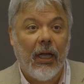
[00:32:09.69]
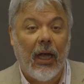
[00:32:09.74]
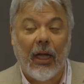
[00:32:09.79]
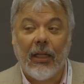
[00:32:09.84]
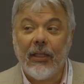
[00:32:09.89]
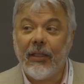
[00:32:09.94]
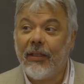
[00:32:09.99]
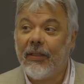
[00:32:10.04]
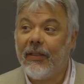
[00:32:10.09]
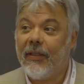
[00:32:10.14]

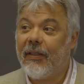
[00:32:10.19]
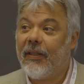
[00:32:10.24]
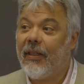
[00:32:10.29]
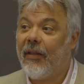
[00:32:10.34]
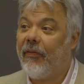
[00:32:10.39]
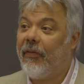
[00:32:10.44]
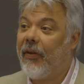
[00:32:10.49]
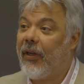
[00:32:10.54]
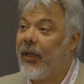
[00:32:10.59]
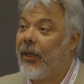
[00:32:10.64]
And this is
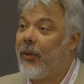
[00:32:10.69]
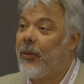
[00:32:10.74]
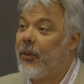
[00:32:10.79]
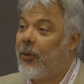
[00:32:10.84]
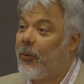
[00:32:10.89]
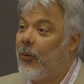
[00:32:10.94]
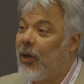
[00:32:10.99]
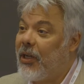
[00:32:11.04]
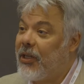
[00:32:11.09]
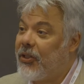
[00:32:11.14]
a very
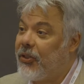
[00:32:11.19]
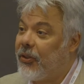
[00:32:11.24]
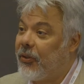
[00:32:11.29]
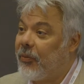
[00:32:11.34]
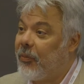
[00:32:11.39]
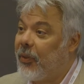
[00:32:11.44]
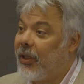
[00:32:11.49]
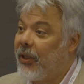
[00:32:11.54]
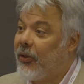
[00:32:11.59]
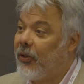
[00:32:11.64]
good
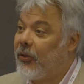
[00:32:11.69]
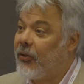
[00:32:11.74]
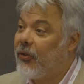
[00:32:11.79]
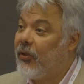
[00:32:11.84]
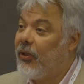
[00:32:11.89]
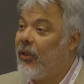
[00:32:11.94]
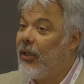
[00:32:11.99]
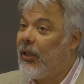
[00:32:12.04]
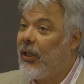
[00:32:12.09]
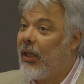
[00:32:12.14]
question because,
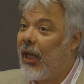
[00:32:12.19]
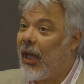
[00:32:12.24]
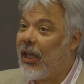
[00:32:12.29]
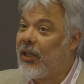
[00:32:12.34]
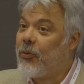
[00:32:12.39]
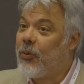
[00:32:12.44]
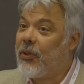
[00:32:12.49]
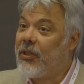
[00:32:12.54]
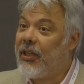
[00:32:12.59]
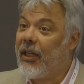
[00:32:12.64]

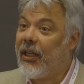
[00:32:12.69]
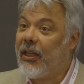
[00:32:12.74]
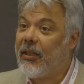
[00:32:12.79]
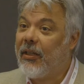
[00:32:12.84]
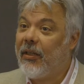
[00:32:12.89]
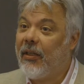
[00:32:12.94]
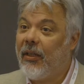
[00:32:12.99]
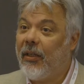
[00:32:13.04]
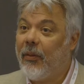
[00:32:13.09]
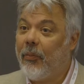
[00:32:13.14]
as we said
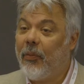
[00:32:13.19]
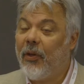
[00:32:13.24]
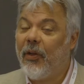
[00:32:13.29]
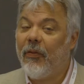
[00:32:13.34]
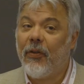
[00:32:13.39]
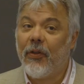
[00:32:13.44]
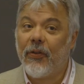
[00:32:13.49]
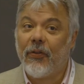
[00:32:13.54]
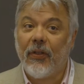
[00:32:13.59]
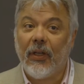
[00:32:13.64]

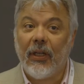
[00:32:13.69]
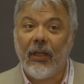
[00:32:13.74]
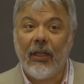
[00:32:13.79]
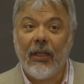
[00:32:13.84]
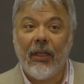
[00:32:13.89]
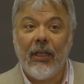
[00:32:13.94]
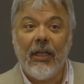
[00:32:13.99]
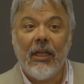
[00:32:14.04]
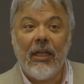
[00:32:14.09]
previously,